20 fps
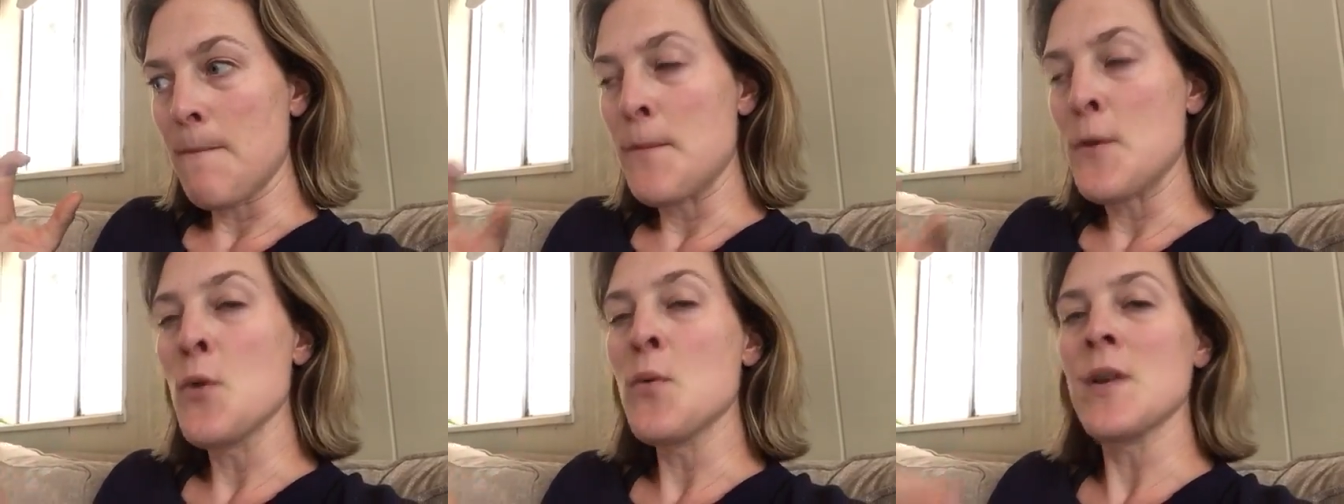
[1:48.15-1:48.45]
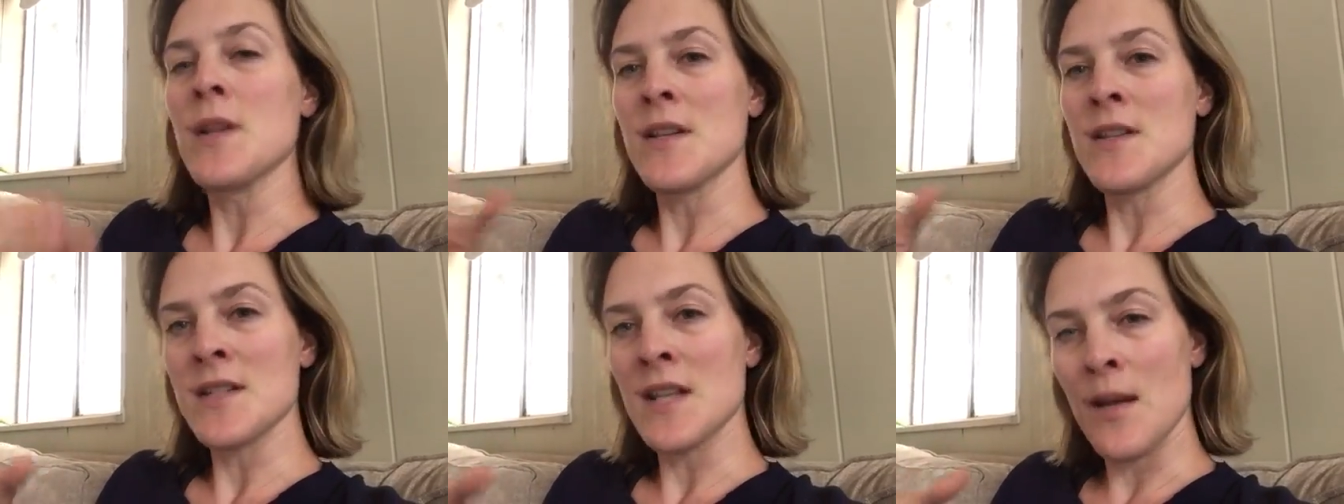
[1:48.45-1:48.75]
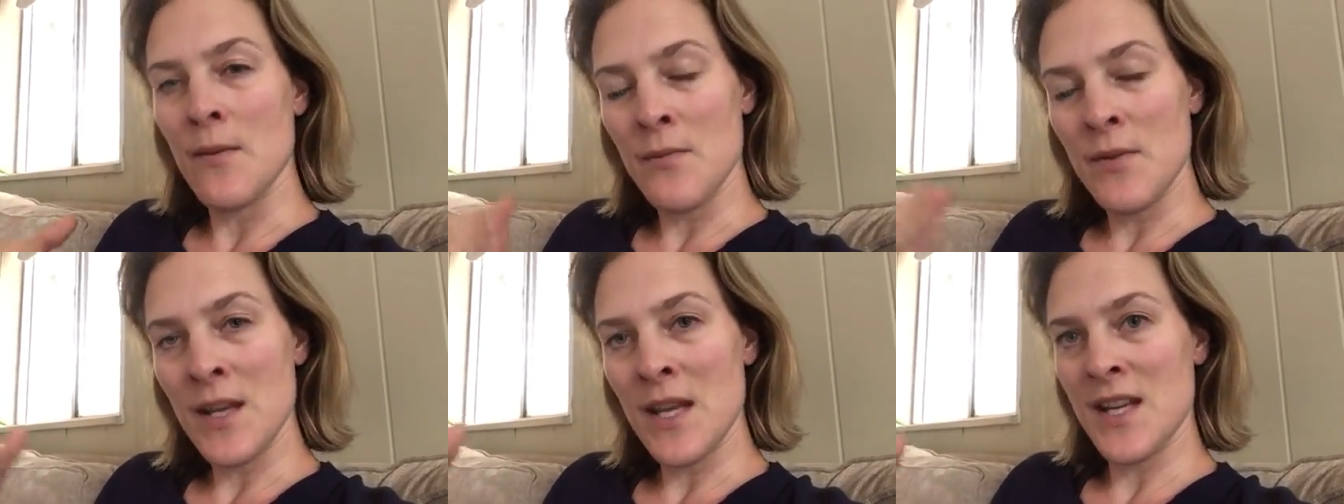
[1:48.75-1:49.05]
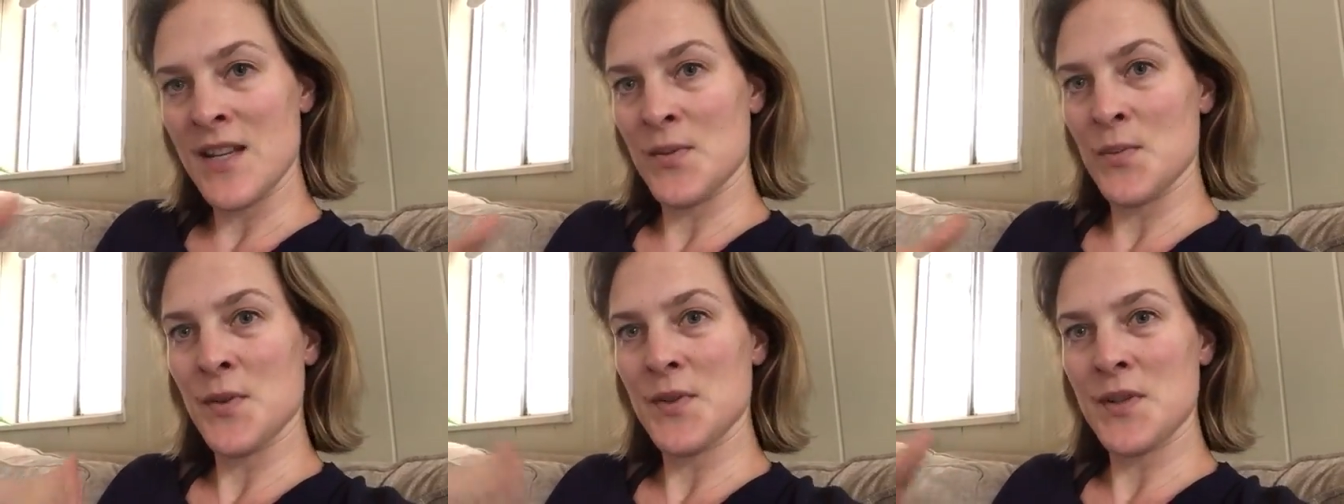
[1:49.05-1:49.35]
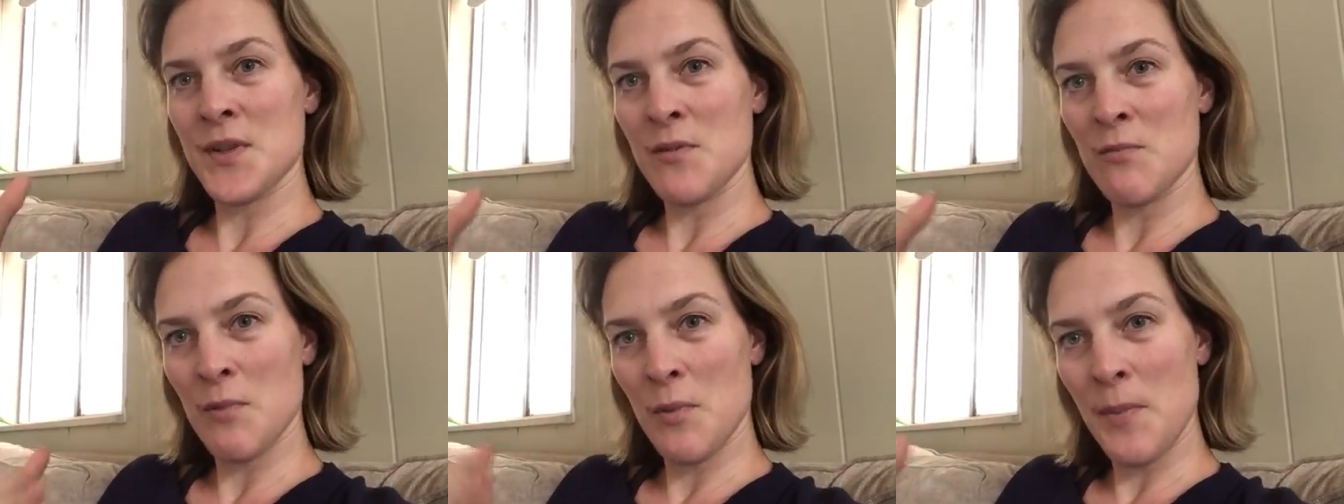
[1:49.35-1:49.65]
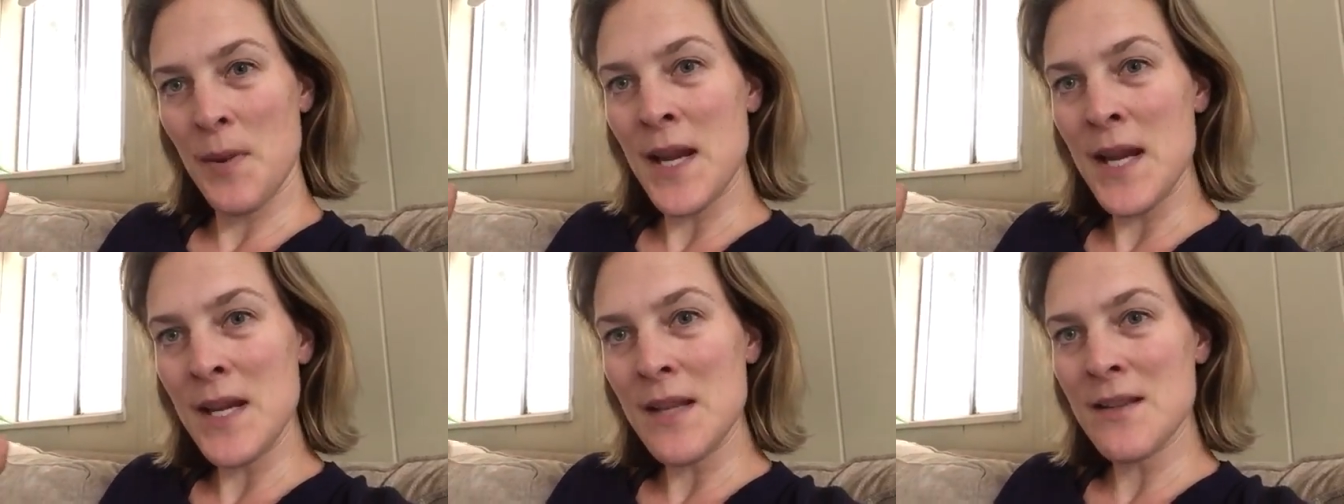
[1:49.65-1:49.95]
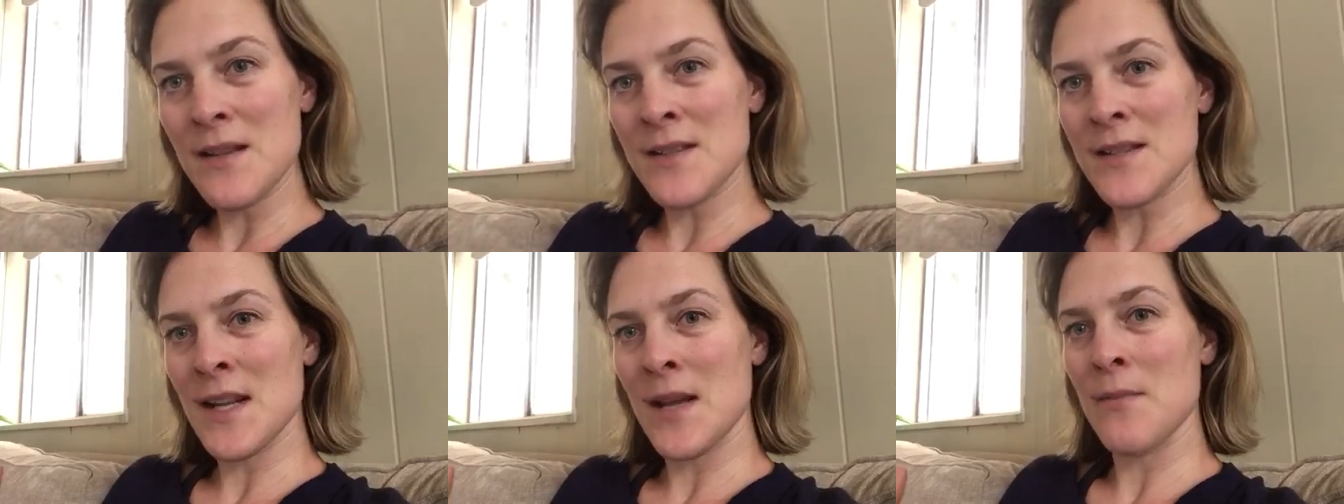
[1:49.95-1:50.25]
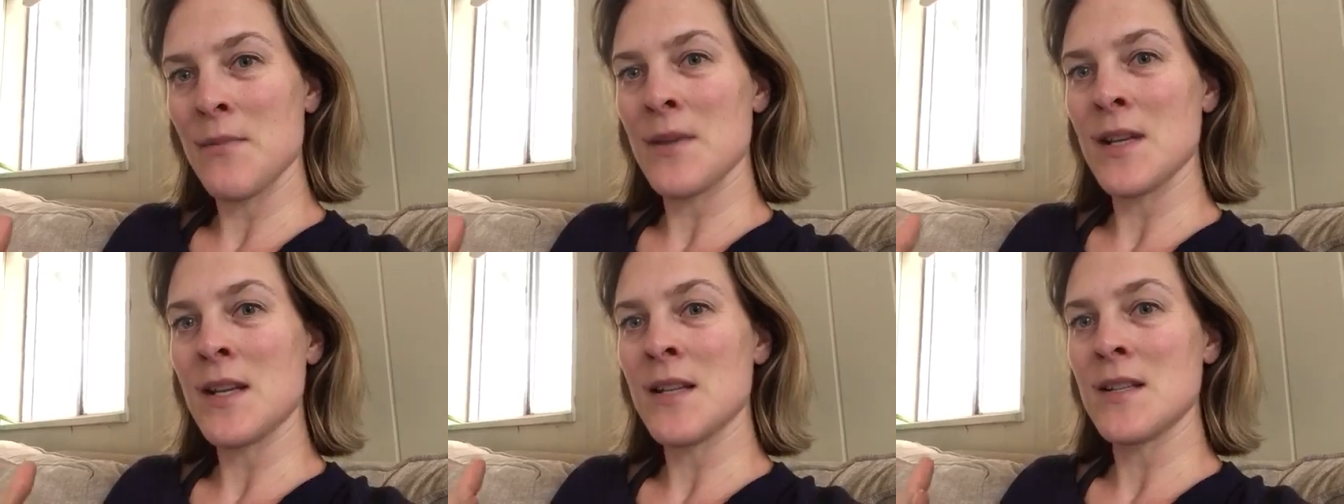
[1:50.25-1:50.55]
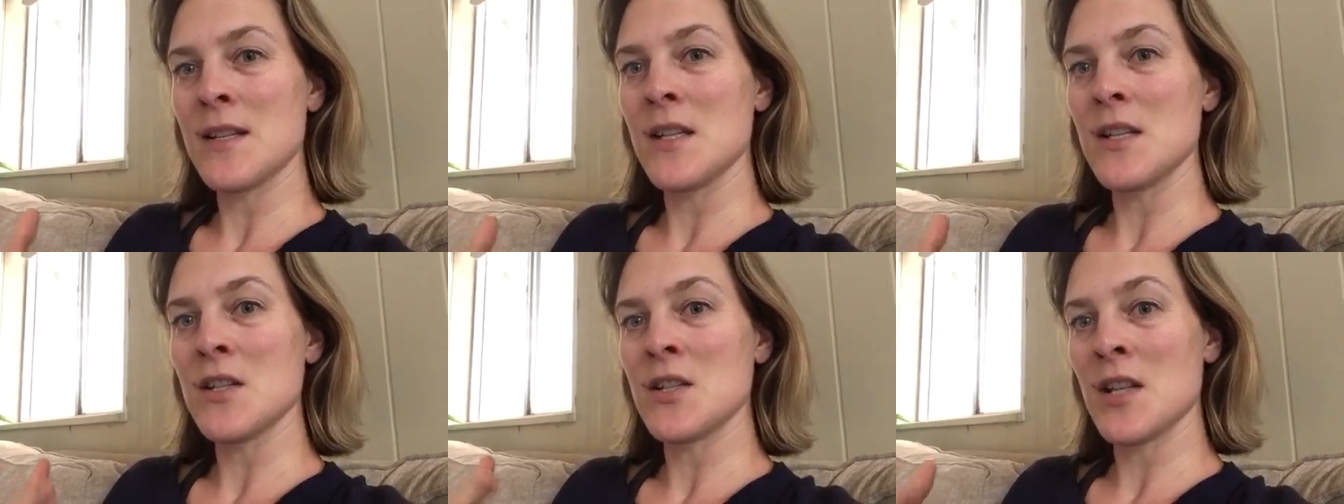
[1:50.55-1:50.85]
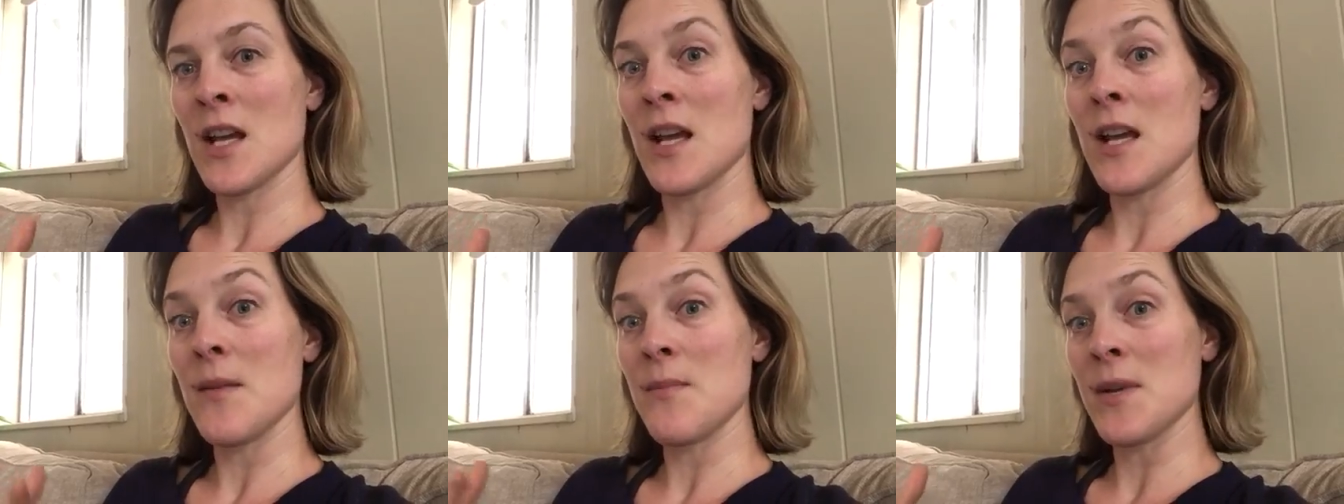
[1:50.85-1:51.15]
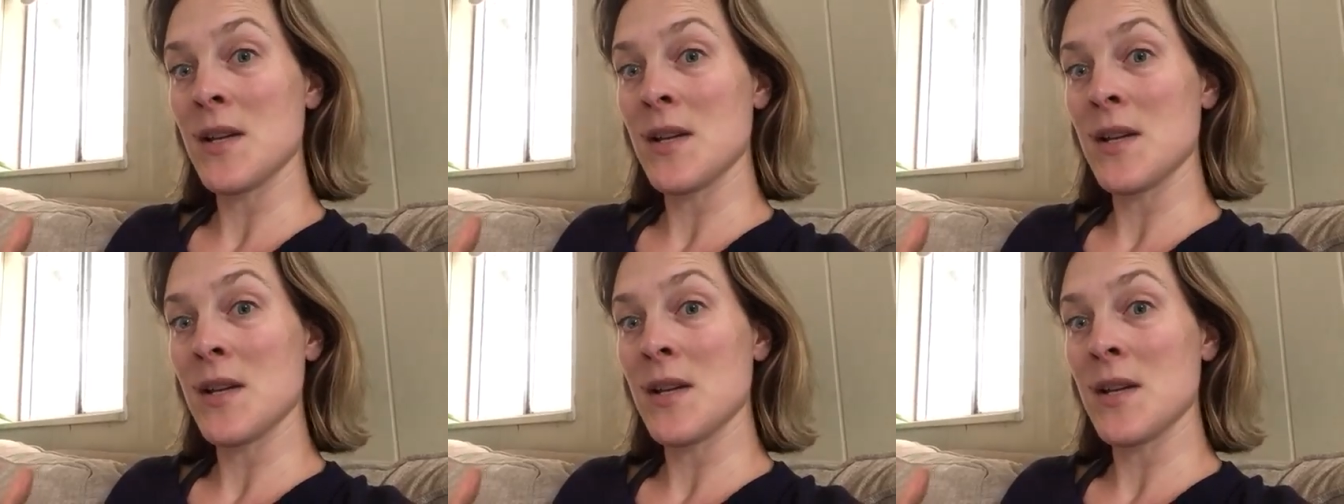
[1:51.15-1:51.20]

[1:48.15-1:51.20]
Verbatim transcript: doing the same things, want to repeat the same things each day